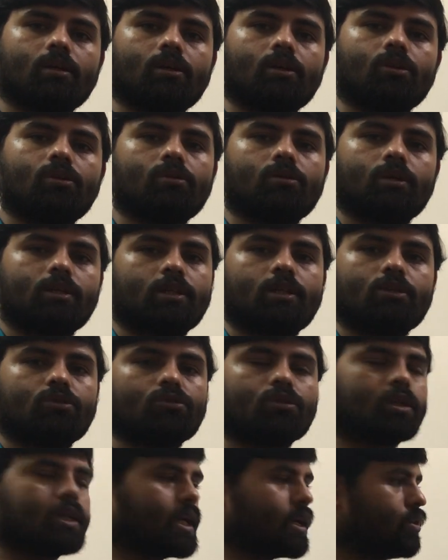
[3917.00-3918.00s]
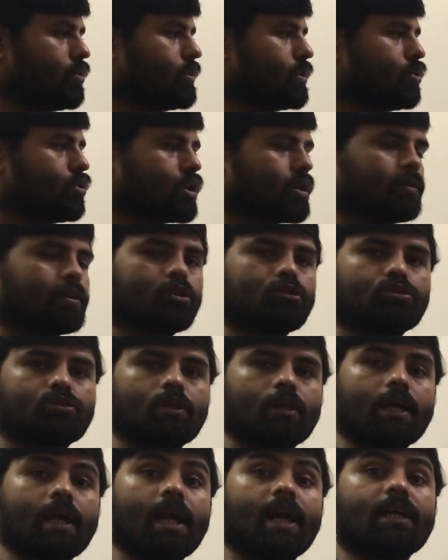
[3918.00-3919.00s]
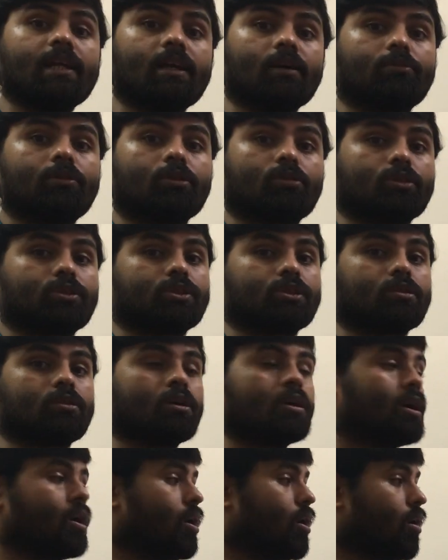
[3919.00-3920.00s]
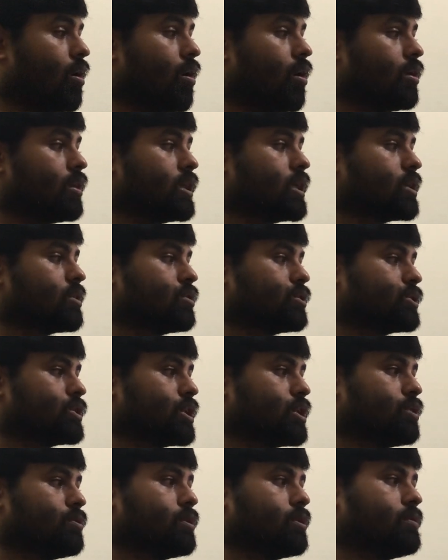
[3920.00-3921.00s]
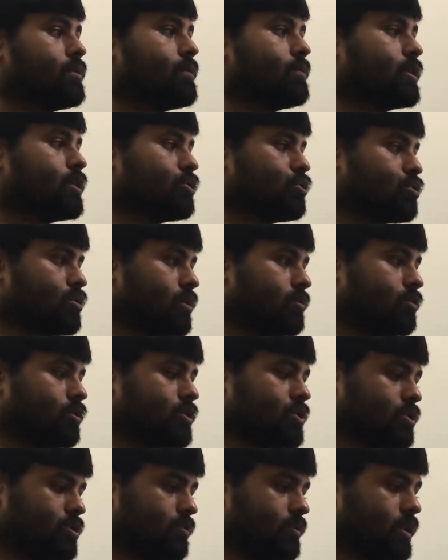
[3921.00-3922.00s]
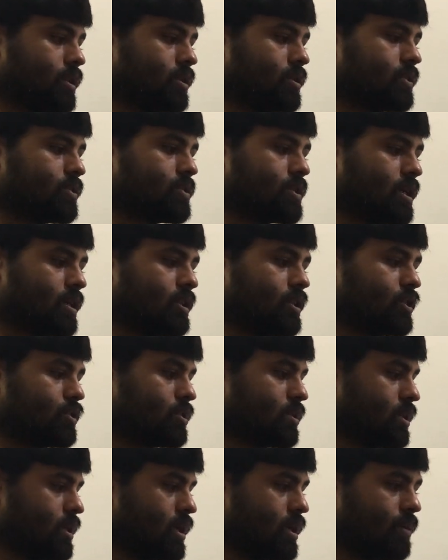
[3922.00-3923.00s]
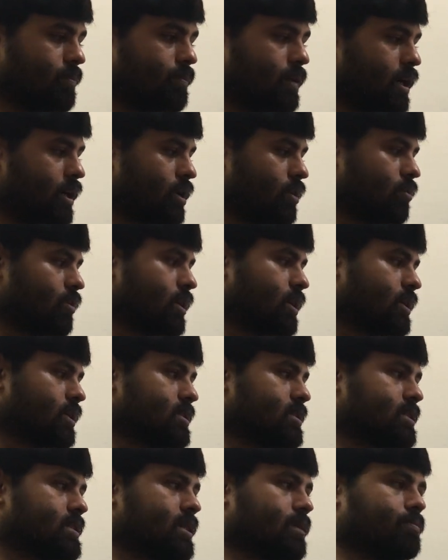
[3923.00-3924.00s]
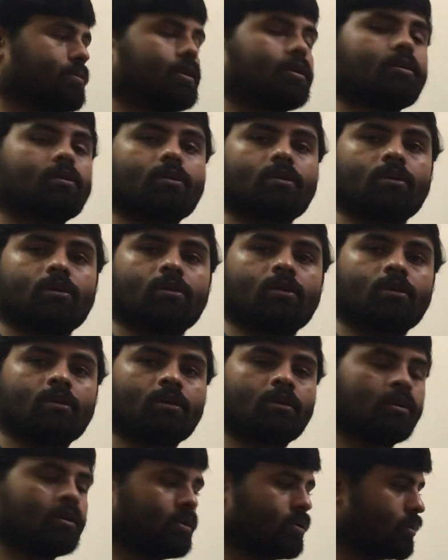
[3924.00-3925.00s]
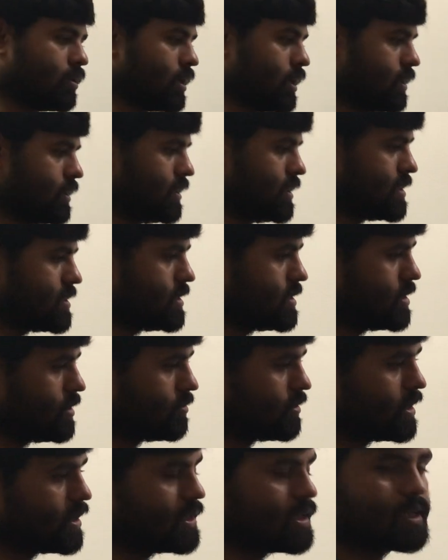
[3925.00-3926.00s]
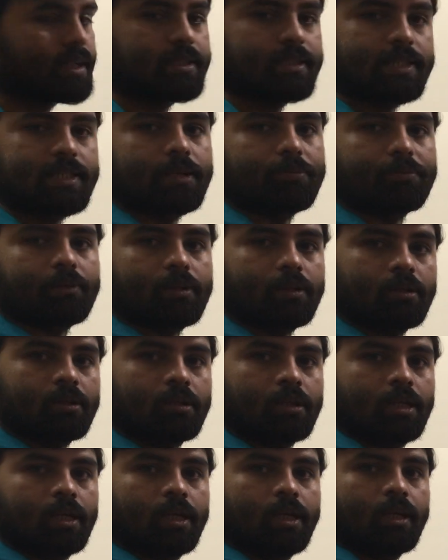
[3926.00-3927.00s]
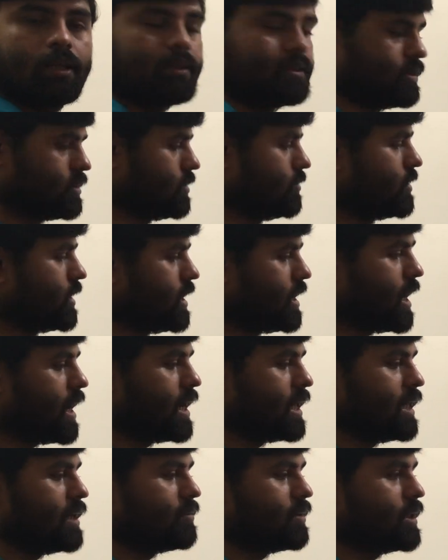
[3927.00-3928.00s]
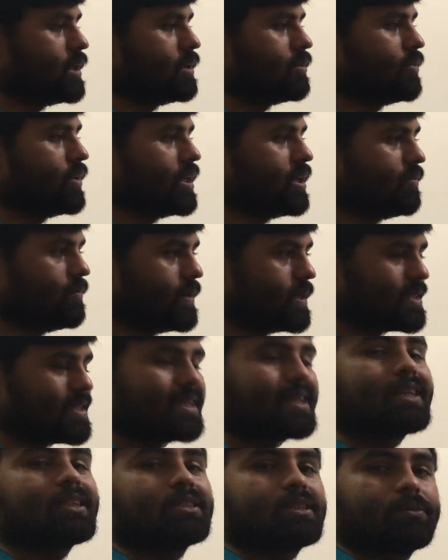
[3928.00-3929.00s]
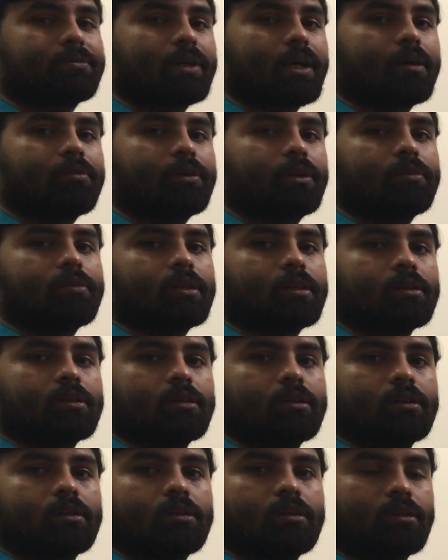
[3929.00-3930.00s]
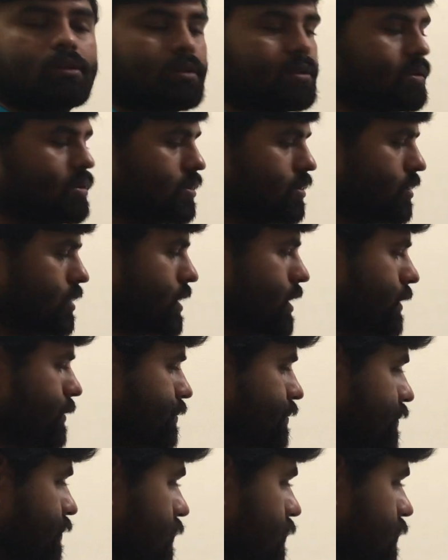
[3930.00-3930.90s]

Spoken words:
it is not like you will not able to solve any of the question. All the question you will be able to solve once you will understand this particular concept. Okay, this is the only concept. This is a very high level and very basic concept I have given. Okay,